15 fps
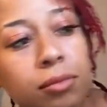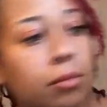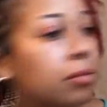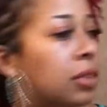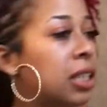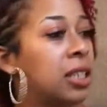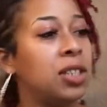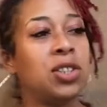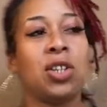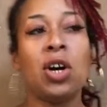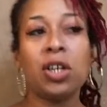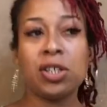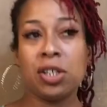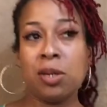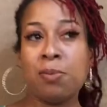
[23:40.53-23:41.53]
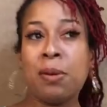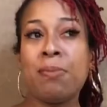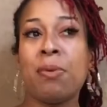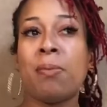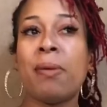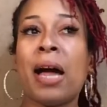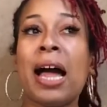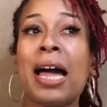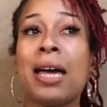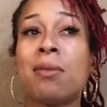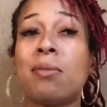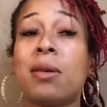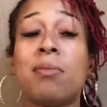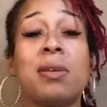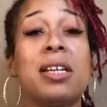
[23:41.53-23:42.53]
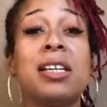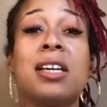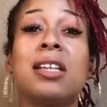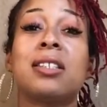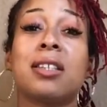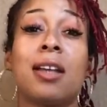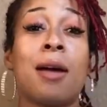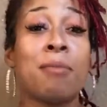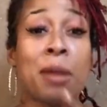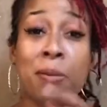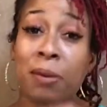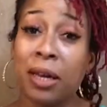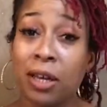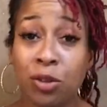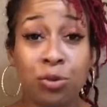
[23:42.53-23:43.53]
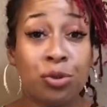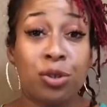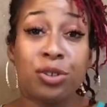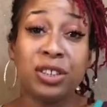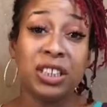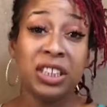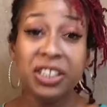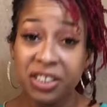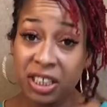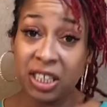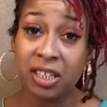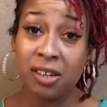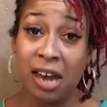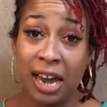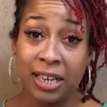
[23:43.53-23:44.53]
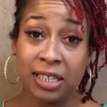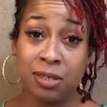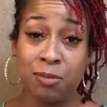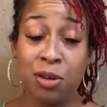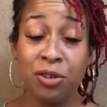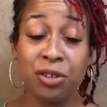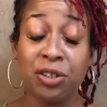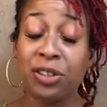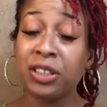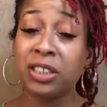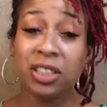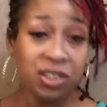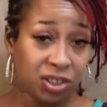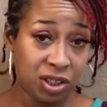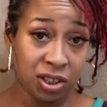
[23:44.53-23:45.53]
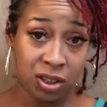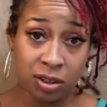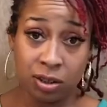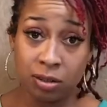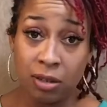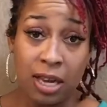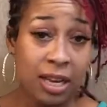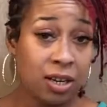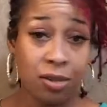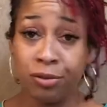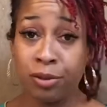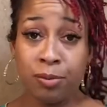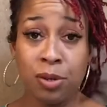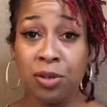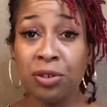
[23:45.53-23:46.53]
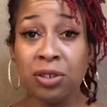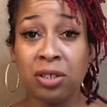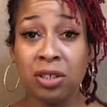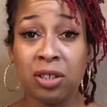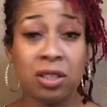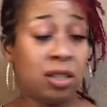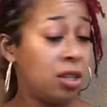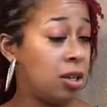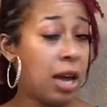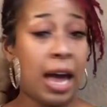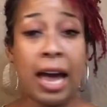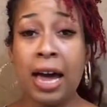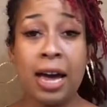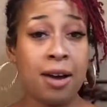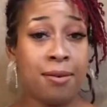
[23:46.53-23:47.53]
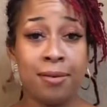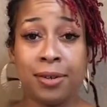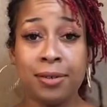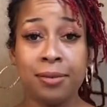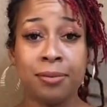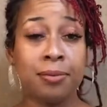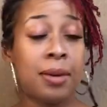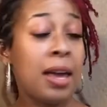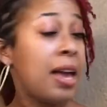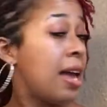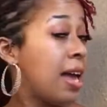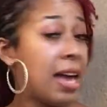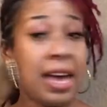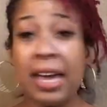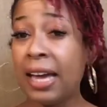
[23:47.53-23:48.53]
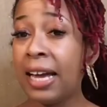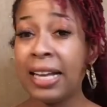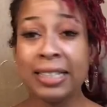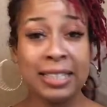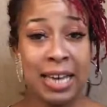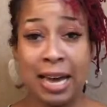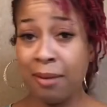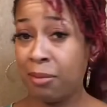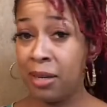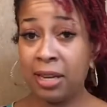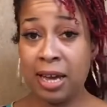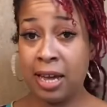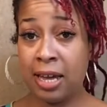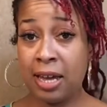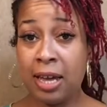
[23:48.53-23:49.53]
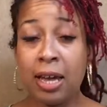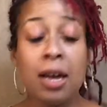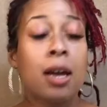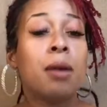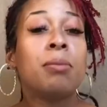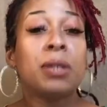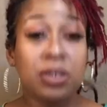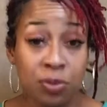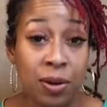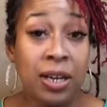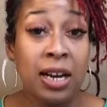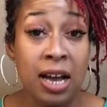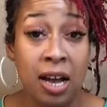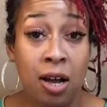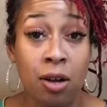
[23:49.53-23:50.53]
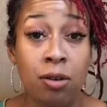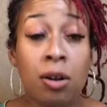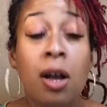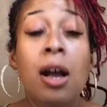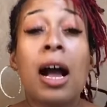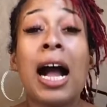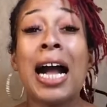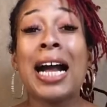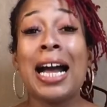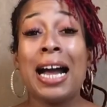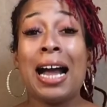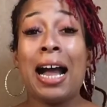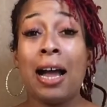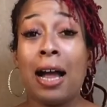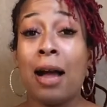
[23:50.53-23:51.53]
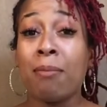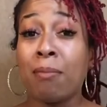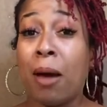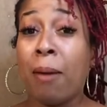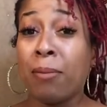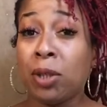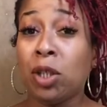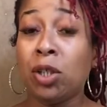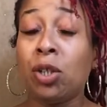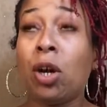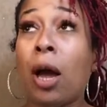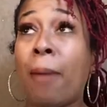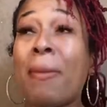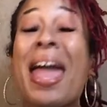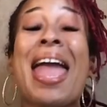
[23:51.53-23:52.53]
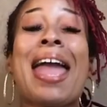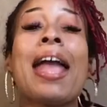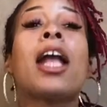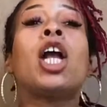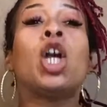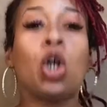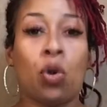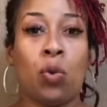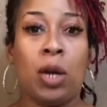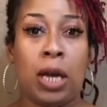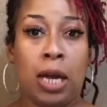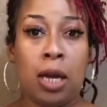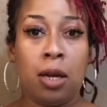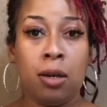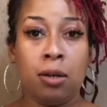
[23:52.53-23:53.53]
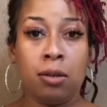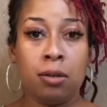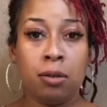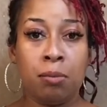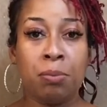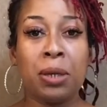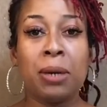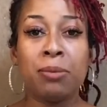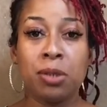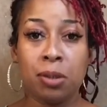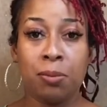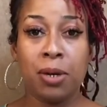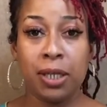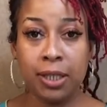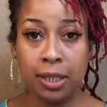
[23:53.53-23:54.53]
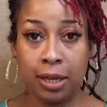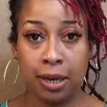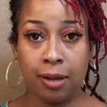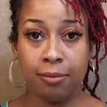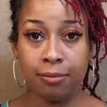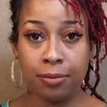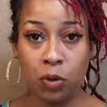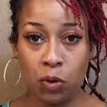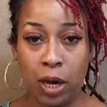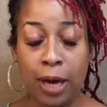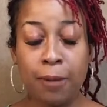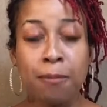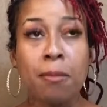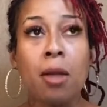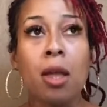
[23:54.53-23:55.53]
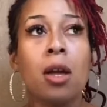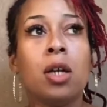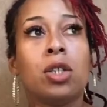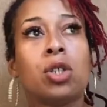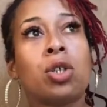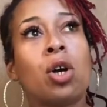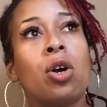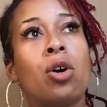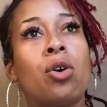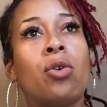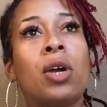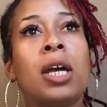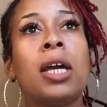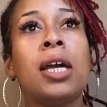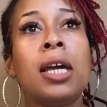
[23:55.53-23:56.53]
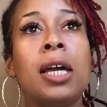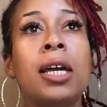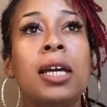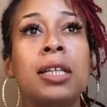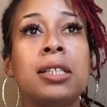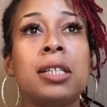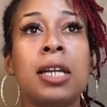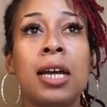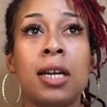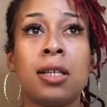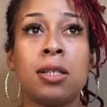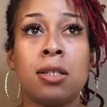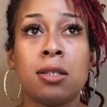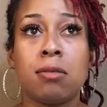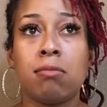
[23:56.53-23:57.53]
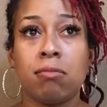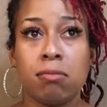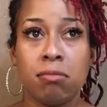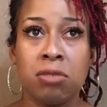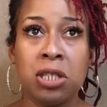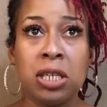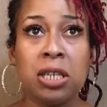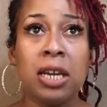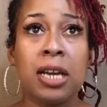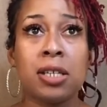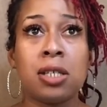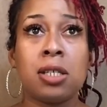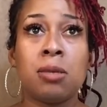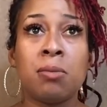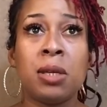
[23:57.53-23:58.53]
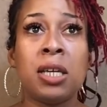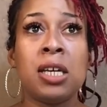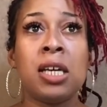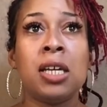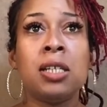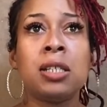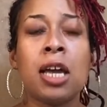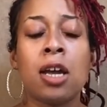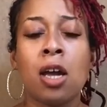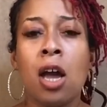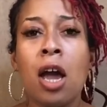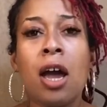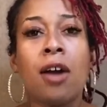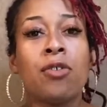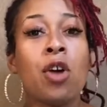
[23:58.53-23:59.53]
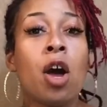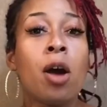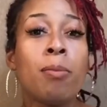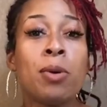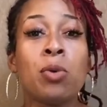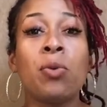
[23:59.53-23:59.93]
then he talks to the people behind me, because I'm not paying you no attention. I can smell your intentions. Don't smell good. I don't want them. I ain't got time today. And plus right now, I'm angry, but I'm suppressing it. Okay? So he gets sit next to me, and he's like, have y'all been